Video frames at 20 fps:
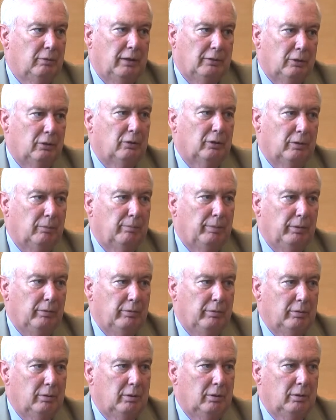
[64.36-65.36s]
We have to look at
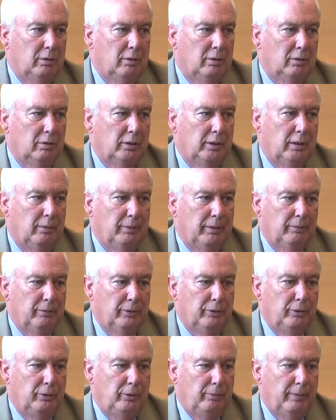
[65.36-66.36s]
both. You got to be able
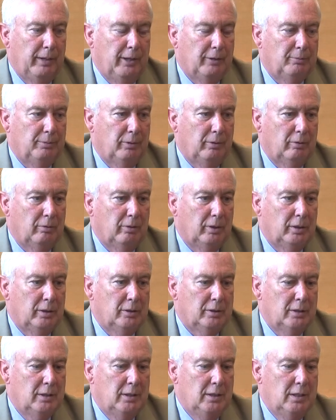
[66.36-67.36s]
to do your math both
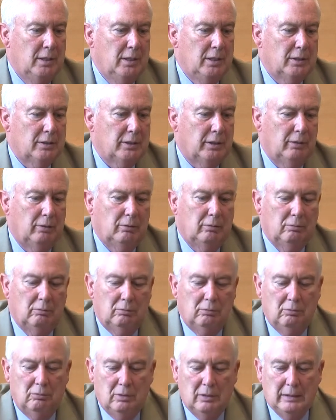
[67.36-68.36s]
ways. So
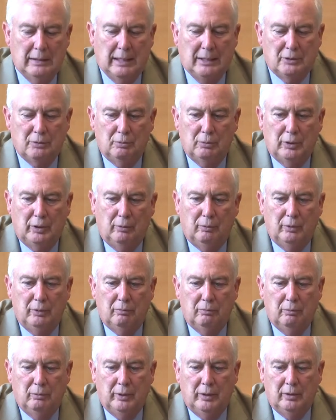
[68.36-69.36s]
that's, you know,
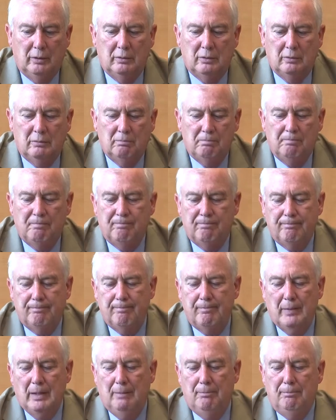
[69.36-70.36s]
when
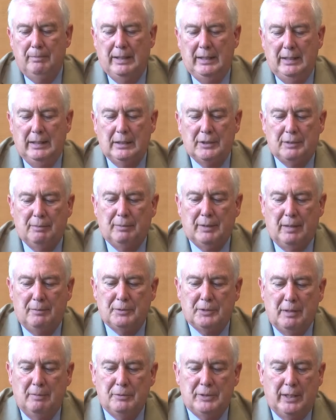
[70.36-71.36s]
media
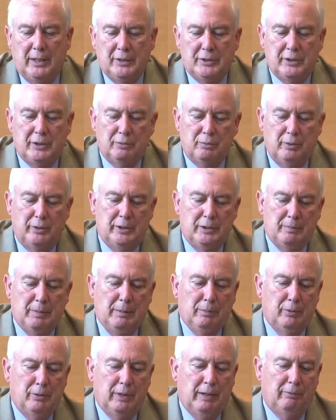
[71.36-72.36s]
sometimes comes out and says, well, these
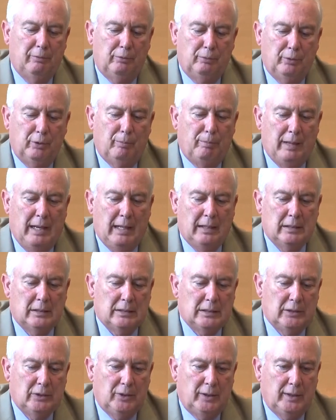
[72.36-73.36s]
people have a real
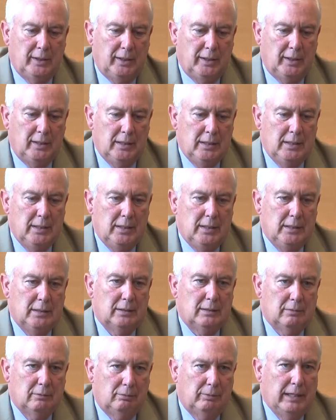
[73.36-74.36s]
policy on that.
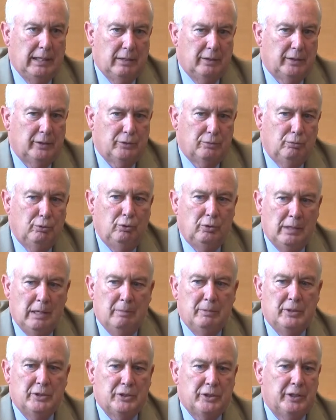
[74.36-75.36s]
The reality is when you come
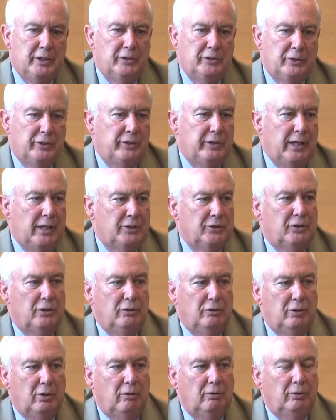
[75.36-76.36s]
and sit at the desk,
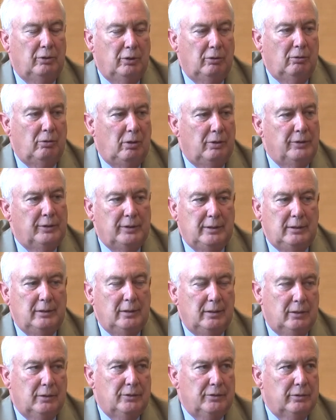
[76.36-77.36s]
you don't know all the
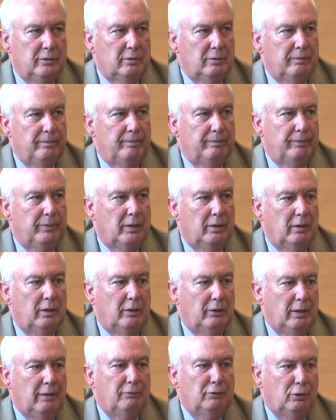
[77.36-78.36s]
details.
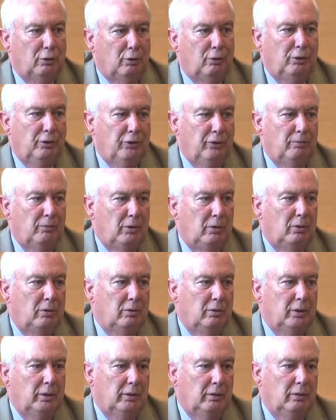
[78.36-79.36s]
You have to learn them
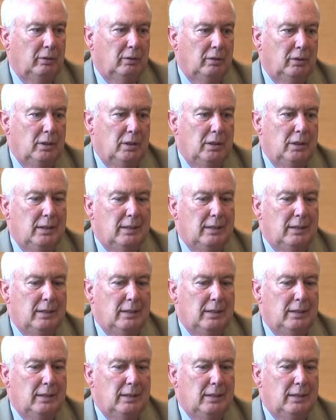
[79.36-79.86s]
all. And